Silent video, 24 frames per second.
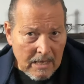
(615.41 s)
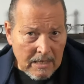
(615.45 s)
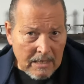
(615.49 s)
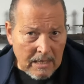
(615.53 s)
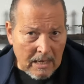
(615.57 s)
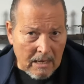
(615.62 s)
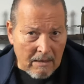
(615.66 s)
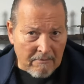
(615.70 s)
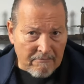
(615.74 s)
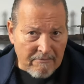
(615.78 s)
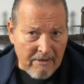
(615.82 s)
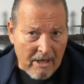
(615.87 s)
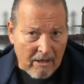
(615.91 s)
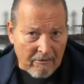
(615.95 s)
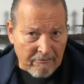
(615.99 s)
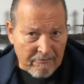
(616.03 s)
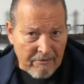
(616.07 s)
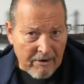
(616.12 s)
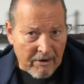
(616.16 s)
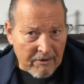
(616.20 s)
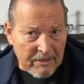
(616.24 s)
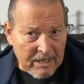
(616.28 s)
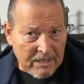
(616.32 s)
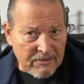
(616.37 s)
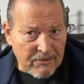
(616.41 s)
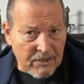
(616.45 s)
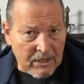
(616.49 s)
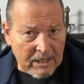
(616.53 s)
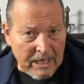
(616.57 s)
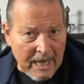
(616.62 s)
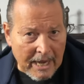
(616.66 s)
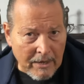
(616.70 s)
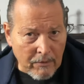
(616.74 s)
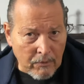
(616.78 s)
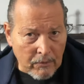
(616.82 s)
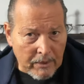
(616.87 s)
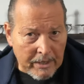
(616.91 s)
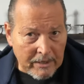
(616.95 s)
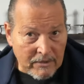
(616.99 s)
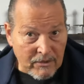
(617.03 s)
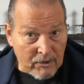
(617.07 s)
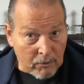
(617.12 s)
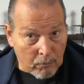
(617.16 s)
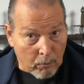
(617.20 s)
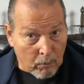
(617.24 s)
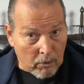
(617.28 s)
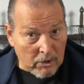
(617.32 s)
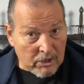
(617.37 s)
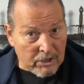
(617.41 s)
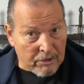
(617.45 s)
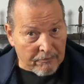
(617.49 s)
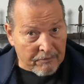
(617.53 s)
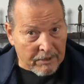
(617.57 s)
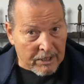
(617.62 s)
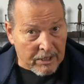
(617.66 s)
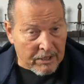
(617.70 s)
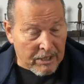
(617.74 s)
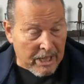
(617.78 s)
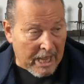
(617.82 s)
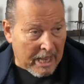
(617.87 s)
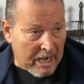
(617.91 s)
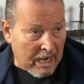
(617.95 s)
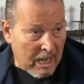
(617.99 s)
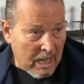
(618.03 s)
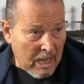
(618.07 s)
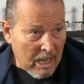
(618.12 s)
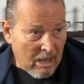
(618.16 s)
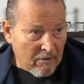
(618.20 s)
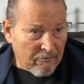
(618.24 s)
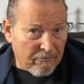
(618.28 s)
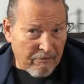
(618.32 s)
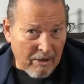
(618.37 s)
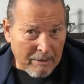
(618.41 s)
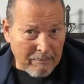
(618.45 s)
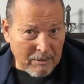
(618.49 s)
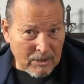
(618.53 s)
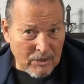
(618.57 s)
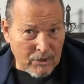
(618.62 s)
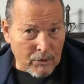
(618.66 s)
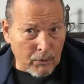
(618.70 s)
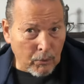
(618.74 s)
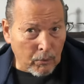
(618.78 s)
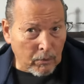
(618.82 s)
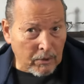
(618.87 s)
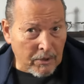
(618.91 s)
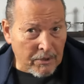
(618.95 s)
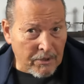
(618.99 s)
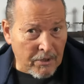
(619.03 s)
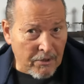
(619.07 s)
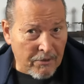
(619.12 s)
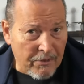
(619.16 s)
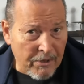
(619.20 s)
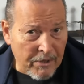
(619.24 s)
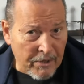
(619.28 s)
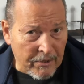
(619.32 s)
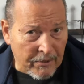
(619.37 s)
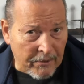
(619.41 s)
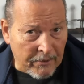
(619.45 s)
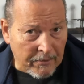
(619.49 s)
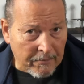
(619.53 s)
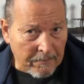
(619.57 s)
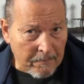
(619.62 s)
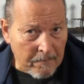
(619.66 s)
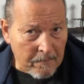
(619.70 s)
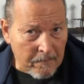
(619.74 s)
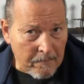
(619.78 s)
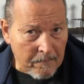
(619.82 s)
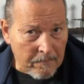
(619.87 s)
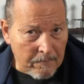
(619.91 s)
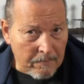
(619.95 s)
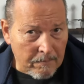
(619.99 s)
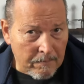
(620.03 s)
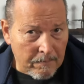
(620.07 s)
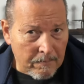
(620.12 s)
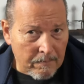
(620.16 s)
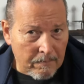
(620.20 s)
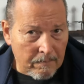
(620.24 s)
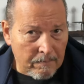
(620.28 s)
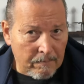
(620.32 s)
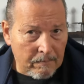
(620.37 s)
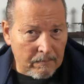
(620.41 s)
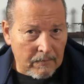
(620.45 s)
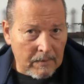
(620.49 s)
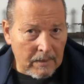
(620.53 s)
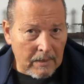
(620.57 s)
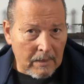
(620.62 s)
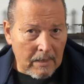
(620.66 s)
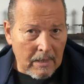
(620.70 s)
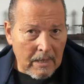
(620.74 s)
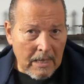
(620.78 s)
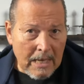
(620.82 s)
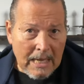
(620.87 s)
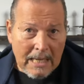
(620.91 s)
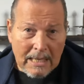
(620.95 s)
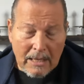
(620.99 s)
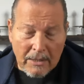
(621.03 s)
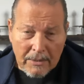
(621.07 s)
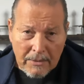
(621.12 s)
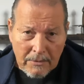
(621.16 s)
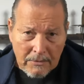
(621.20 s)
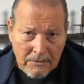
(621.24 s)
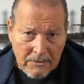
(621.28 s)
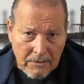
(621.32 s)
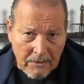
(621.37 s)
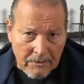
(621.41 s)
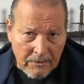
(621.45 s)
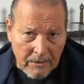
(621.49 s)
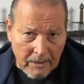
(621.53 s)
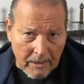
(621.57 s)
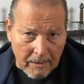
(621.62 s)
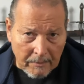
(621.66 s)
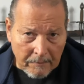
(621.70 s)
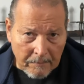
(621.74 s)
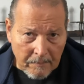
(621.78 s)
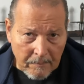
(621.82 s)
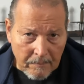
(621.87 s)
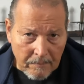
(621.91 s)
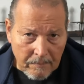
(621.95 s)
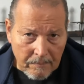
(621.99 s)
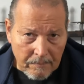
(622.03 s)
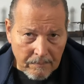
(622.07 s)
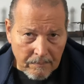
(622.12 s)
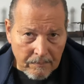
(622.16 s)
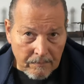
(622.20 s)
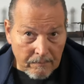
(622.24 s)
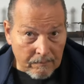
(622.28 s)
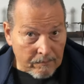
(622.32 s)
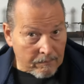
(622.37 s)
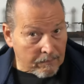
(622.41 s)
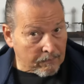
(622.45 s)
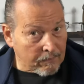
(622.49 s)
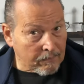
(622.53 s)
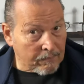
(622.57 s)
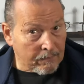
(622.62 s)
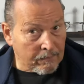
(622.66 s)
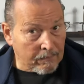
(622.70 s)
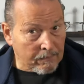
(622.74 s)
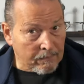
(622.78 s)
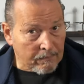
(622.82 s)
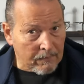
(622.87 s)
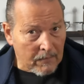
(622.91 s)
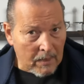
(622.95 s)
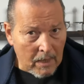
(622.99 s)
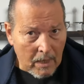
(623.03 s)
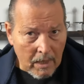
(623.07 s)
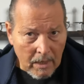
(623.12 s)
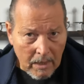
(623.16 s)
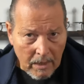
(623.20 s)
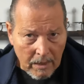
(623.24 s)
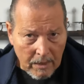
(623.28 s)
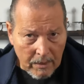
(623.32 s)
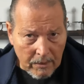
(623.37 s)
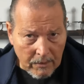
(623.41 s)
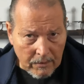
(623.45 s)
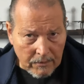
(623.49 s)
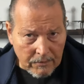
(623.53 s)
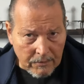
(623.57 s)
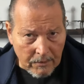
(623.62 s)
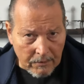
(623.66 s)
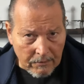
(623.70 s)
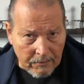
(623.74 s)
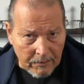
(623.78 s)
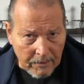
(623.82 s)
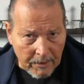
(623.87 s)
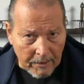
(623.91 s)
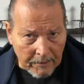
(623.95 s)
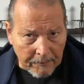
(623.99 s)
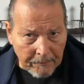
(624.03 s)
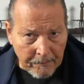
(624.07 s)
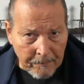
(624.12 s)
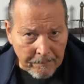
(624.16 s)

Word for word: Now, valvert that's the guy who gets the worst of it in that famous duel in the theater. Now, here's the thing. Mm. Here's the thing.